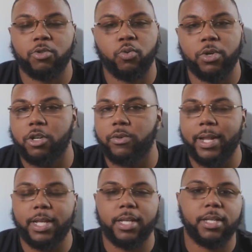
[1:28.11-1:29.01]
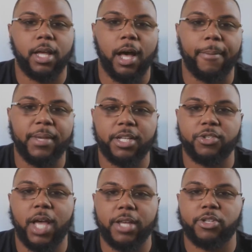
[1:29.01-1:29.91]
Twitter, Reddit, because
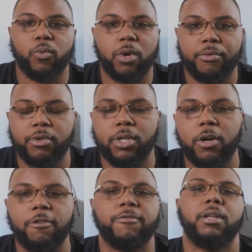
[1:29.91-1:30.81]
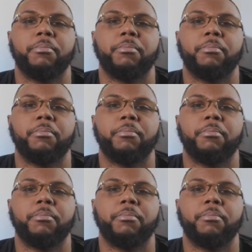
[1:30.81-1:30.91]
you got somewhere where you can go feel a